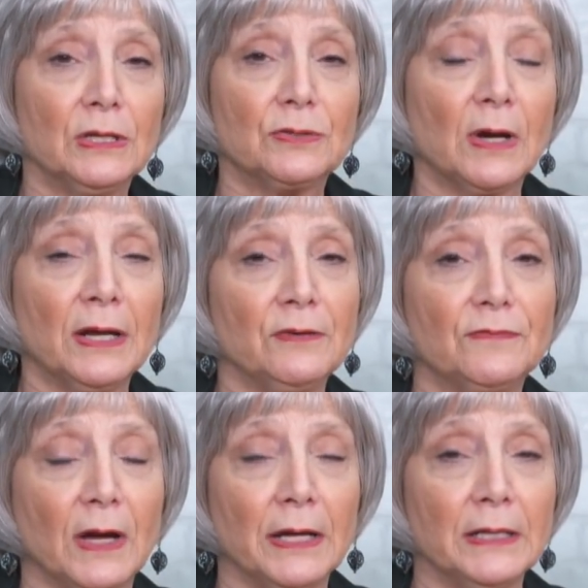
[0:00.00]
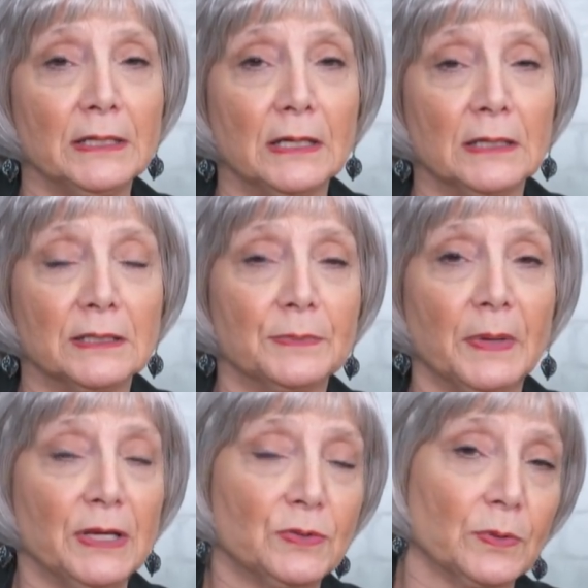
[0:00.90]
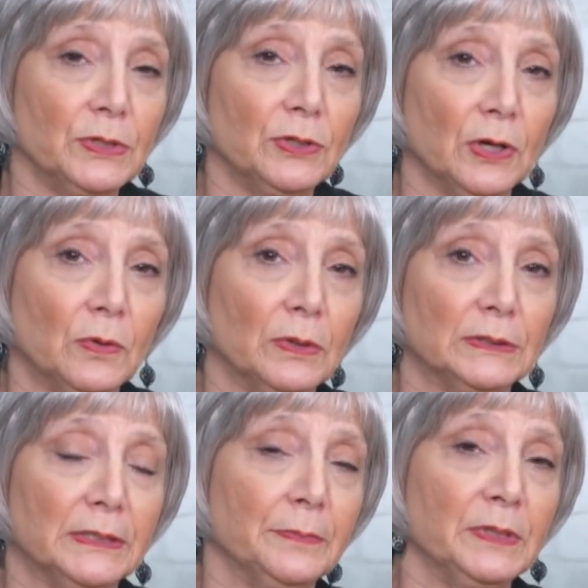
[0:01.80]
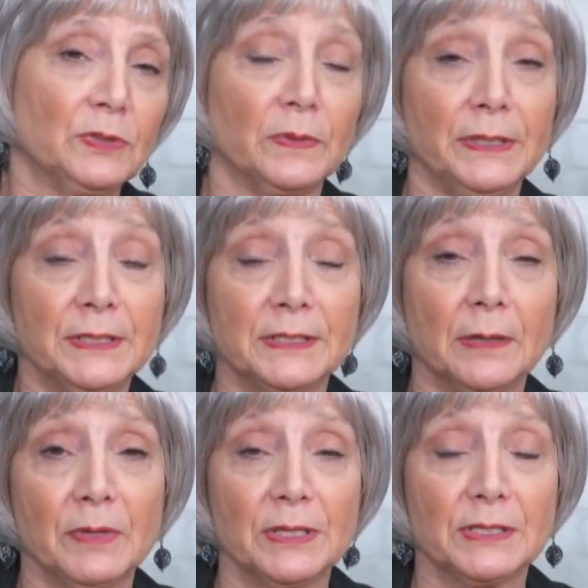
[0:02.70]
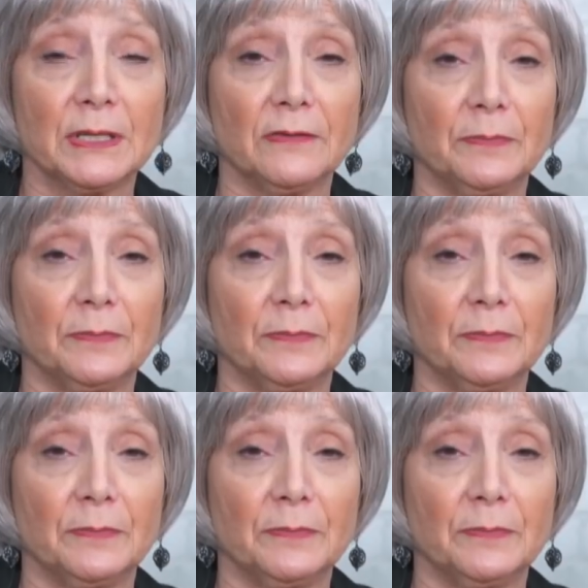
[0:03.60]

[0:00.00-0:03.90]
try and find a space where you can quilt in between some of the stuff,